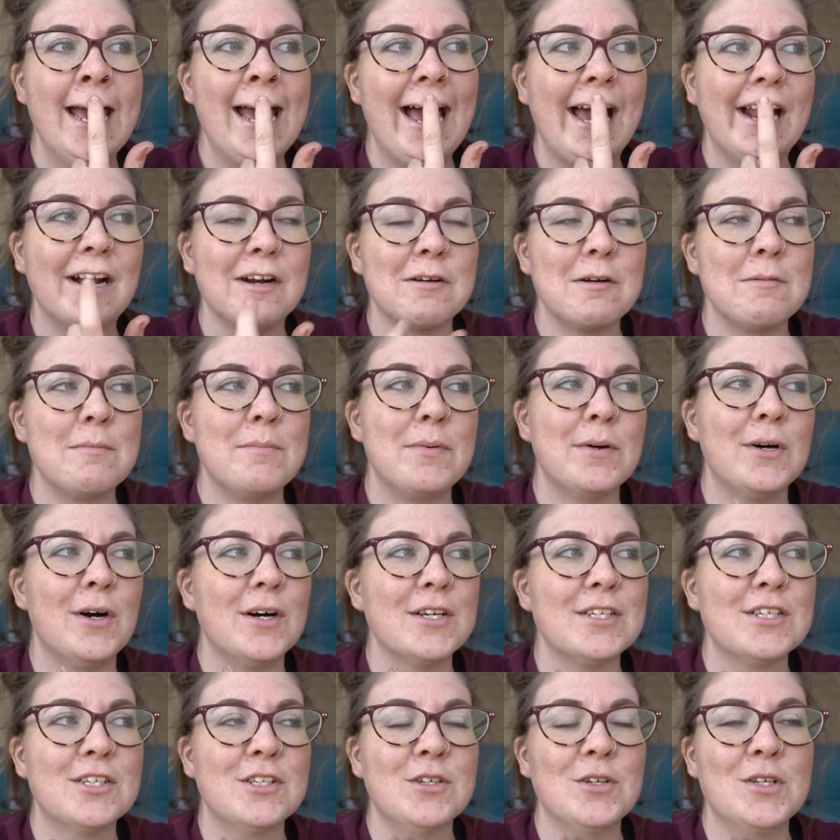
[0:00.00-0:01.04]
And I remember
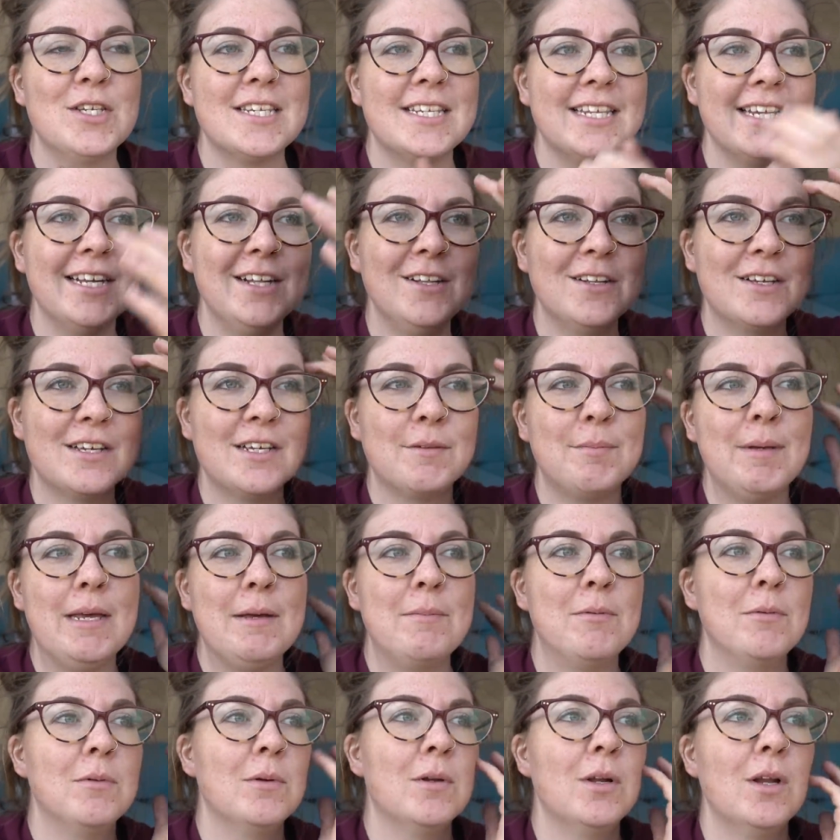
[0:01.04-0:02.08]
I stood still because
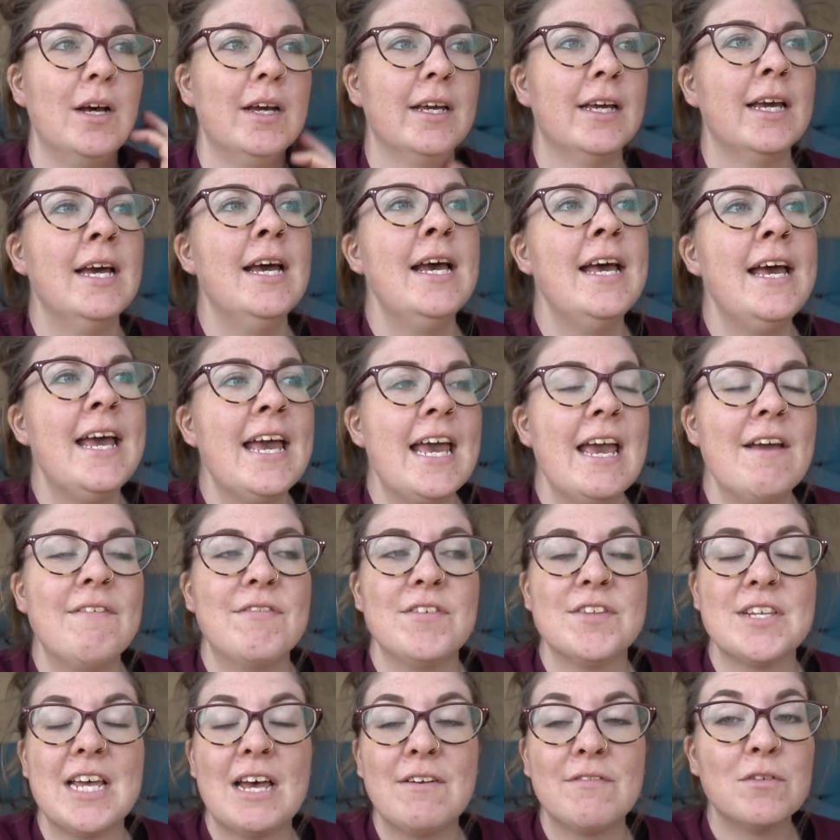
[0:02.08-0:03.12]
people were like, if
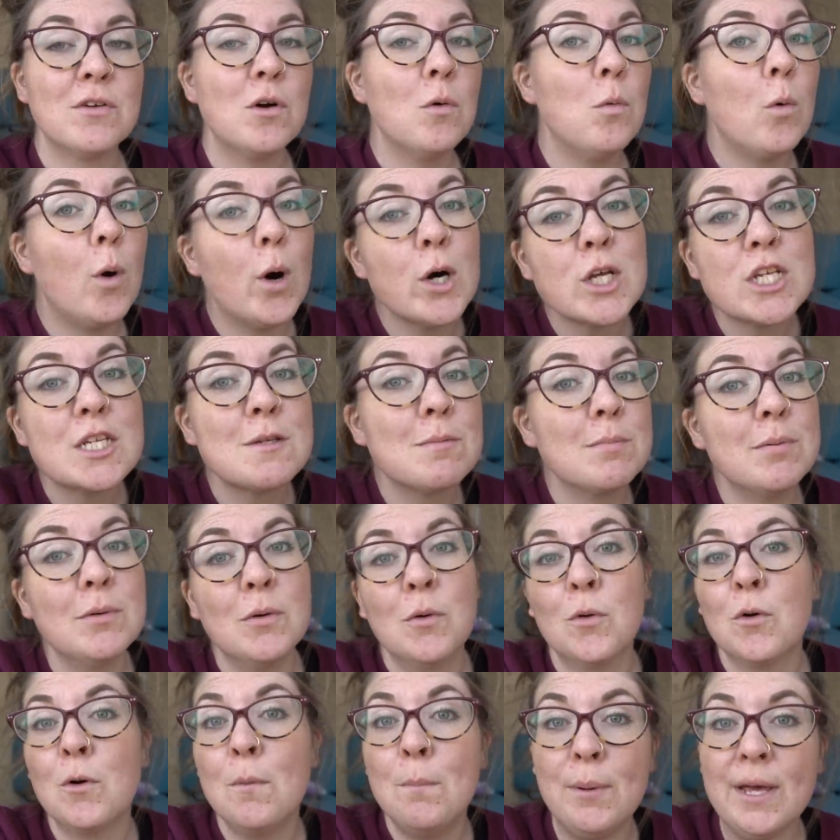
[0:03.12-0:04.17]
there's ever a wasp
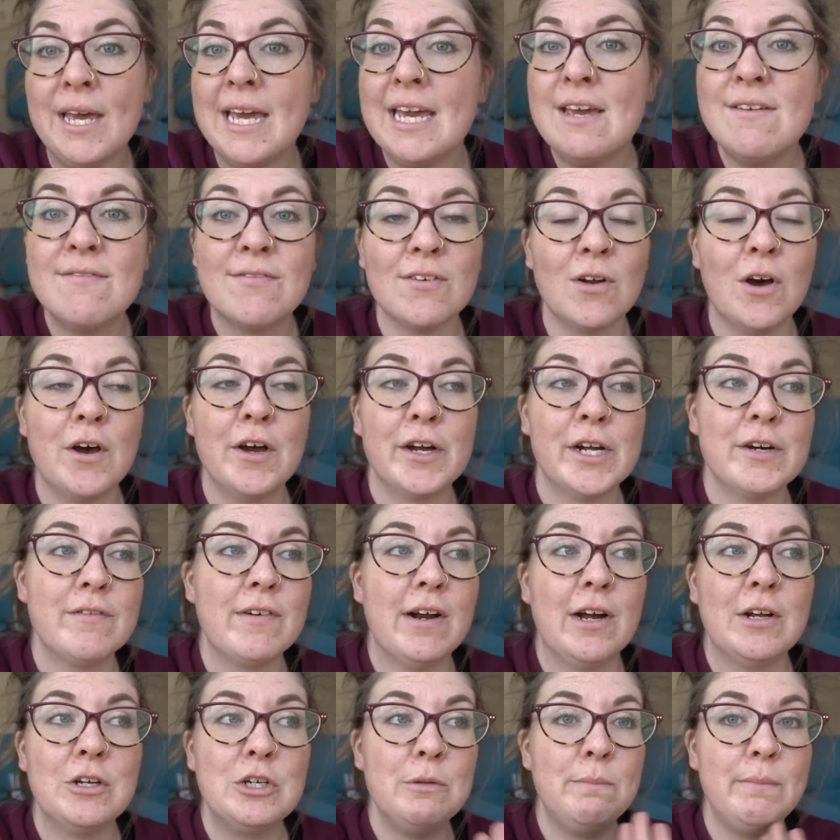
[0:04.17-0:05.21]
or a bee flying
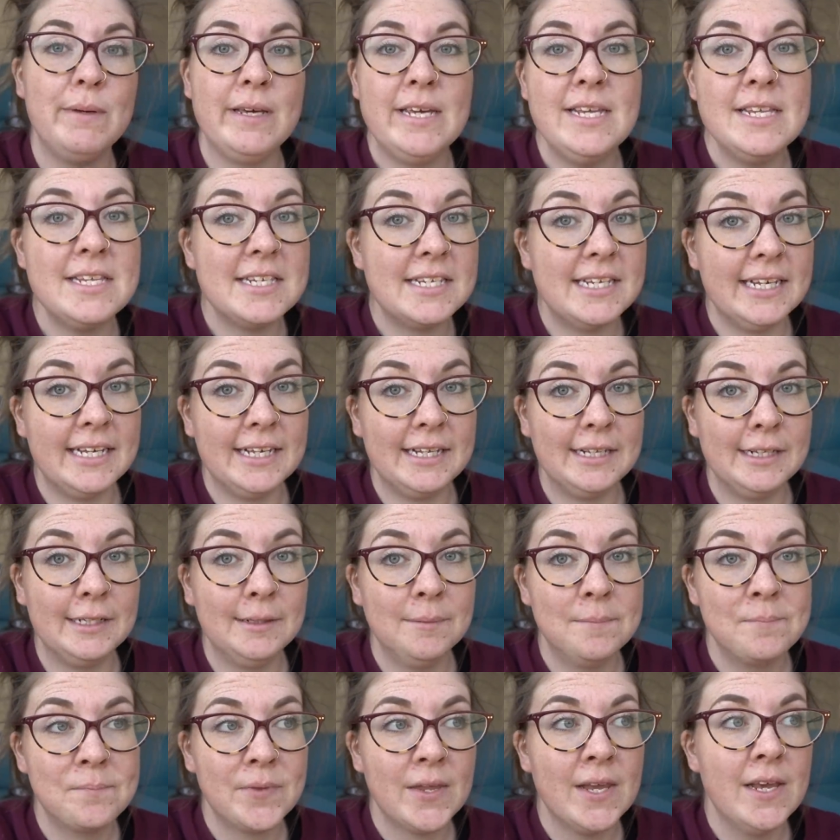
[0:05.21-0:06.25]
around you, be
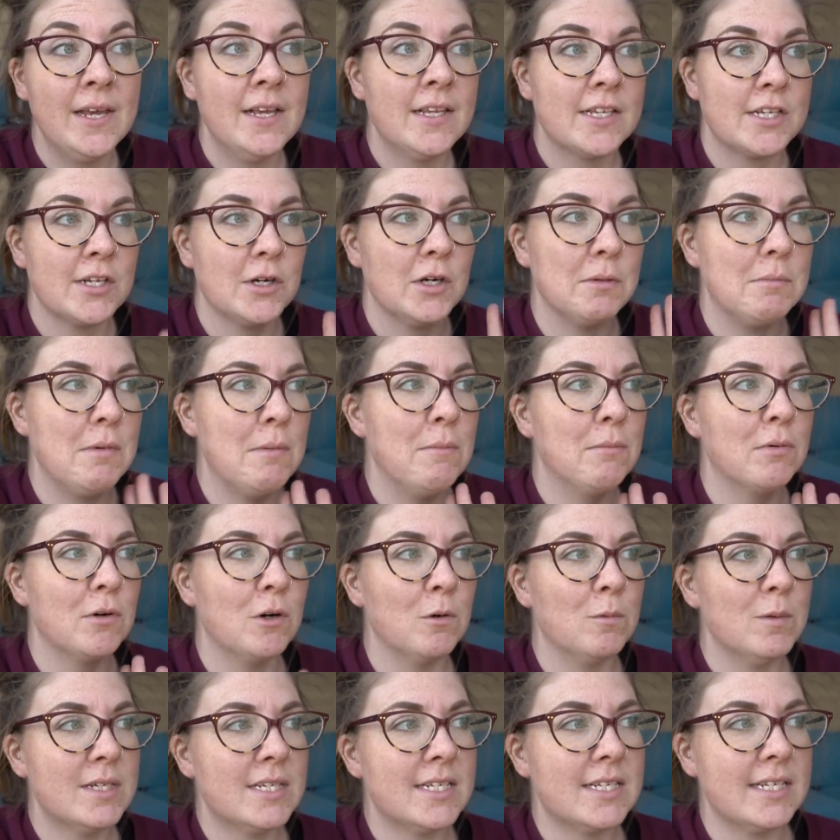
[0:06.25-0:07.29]
still. So I remember
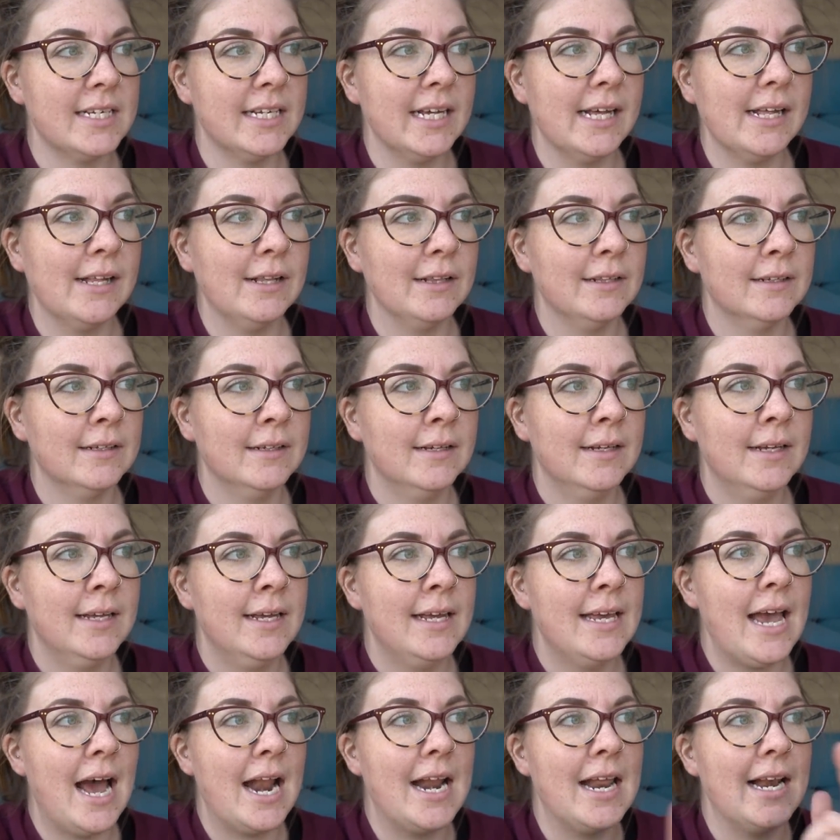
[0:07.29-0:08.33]
I was still,
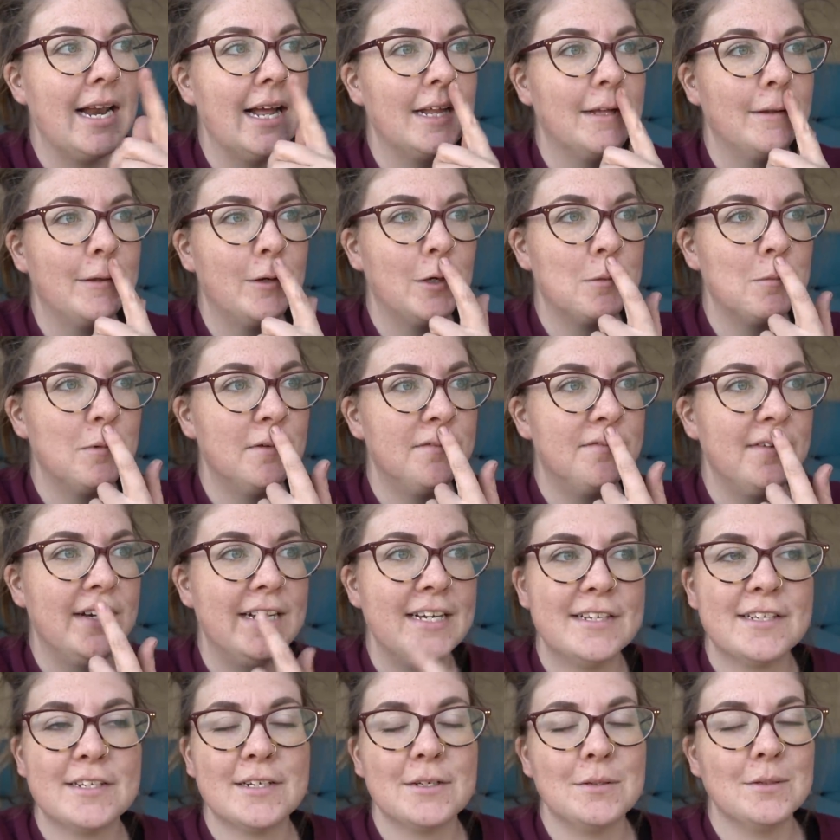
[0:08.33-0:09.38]
and it landed on my
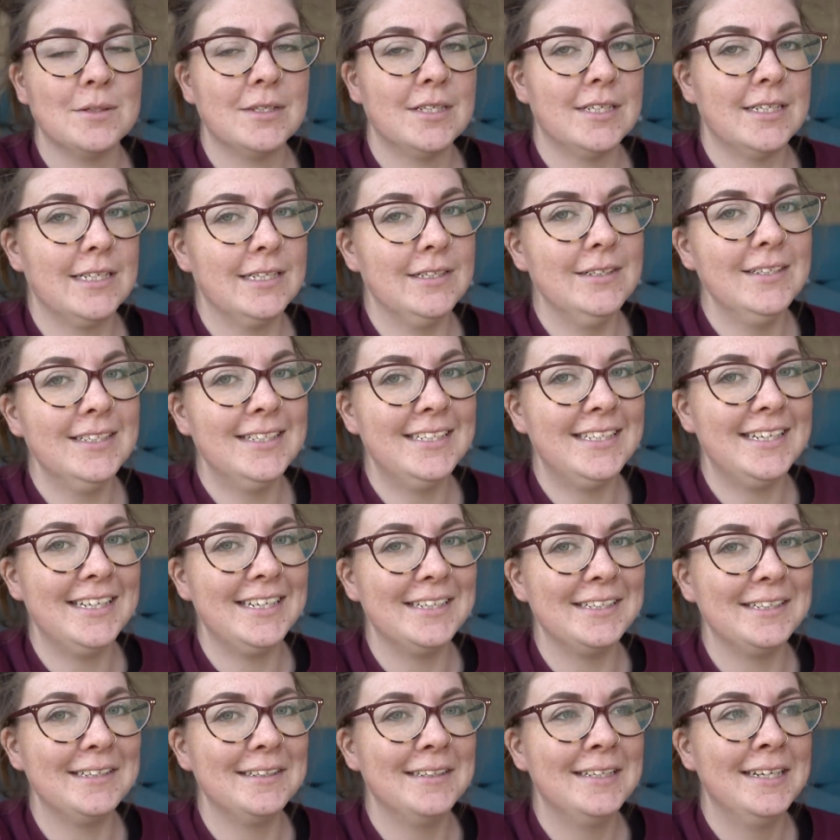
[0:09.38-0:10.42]
face, and I was
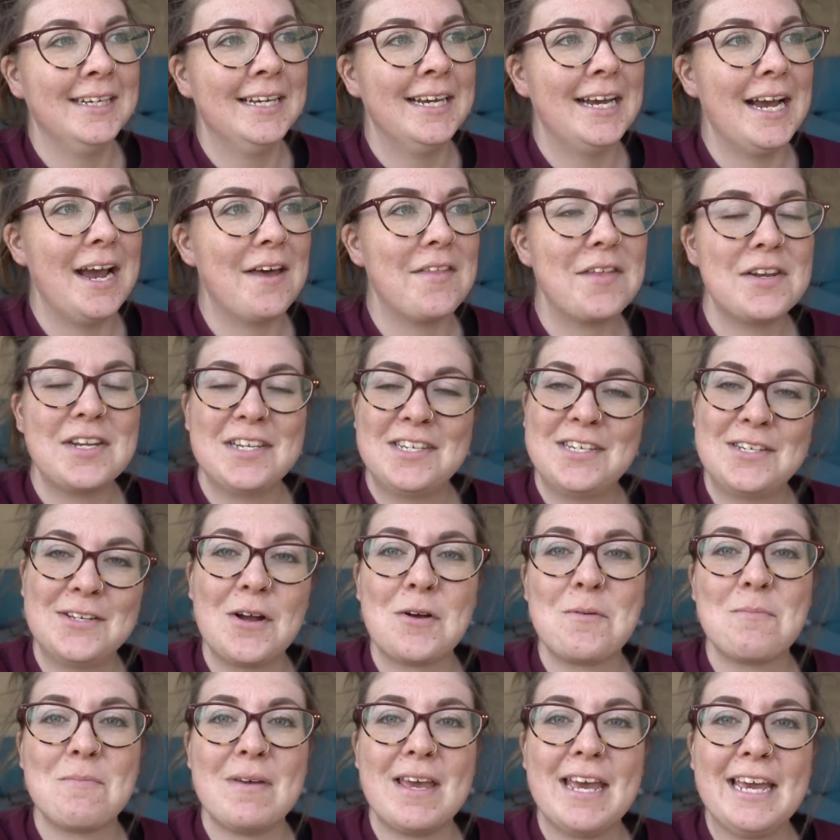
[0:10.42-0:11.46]
still, and then it
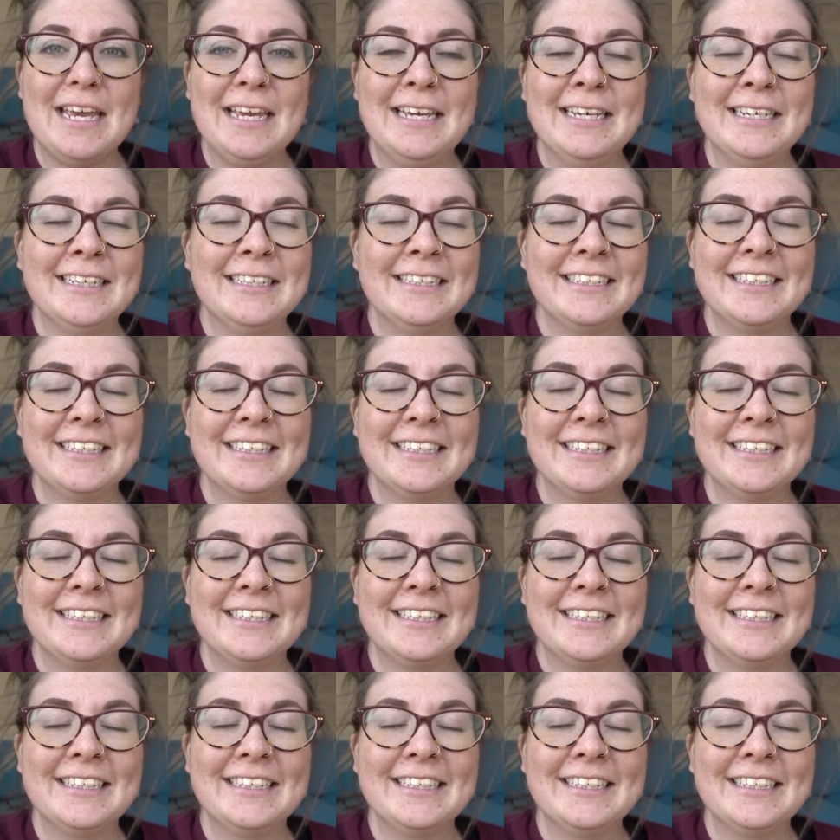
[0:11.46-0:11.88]
stung me,